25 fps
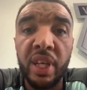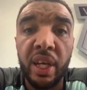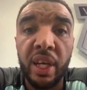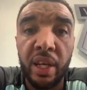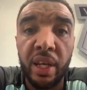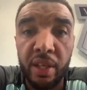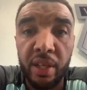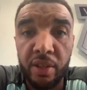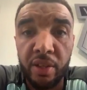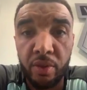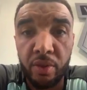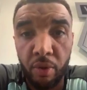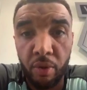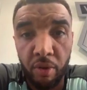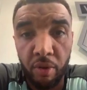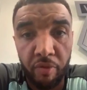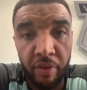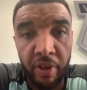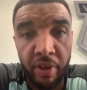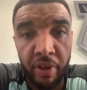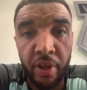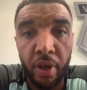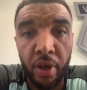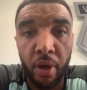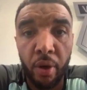the second he saw
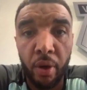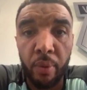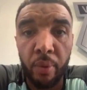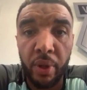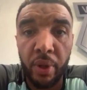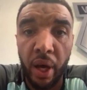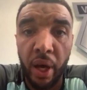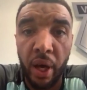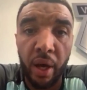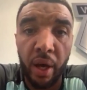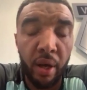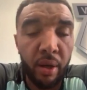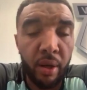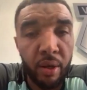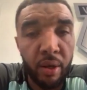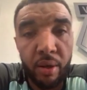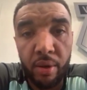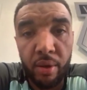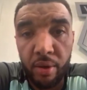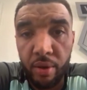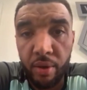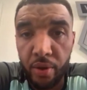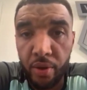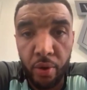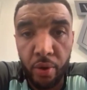the video that
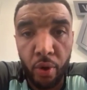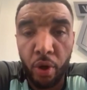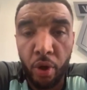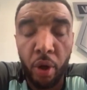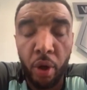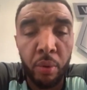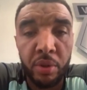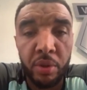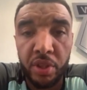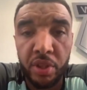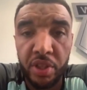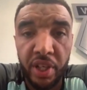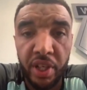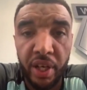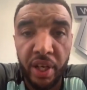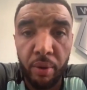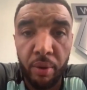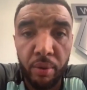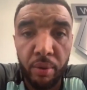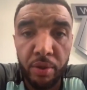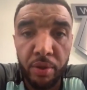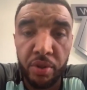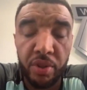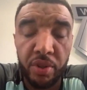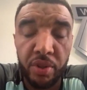you're going to
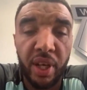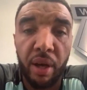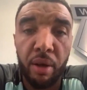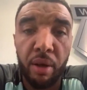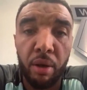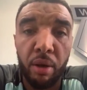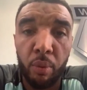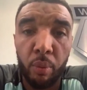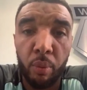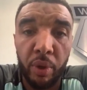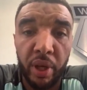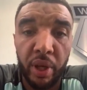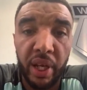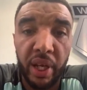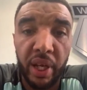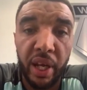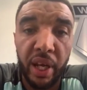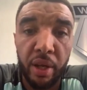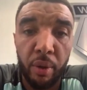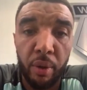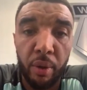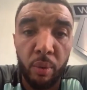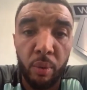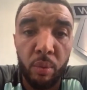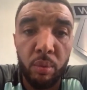jail. It's just how long we can
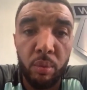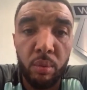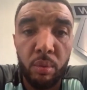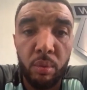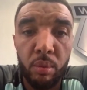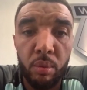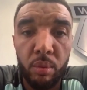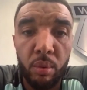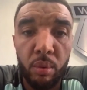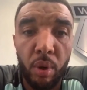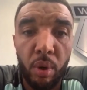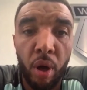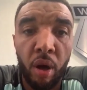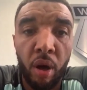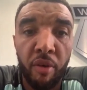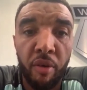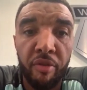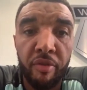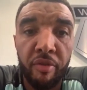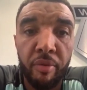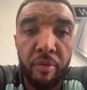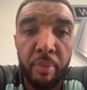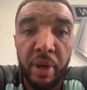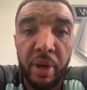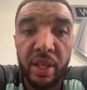get you
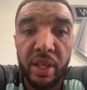off.